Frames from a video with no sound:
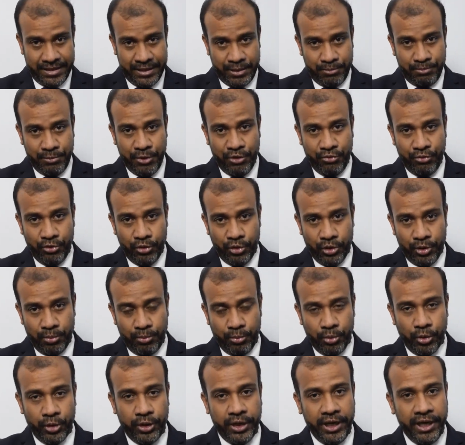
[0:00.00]
before
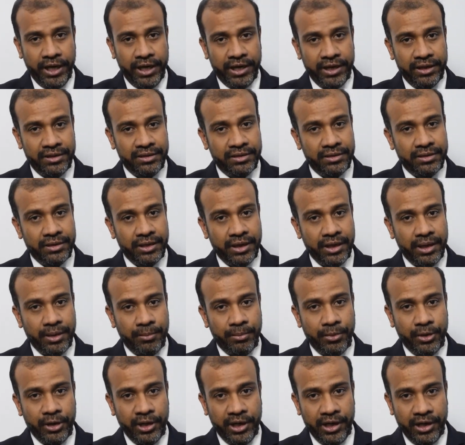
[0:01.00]
putting it
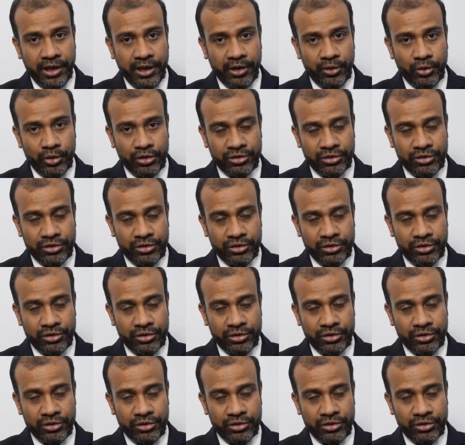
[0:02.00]
into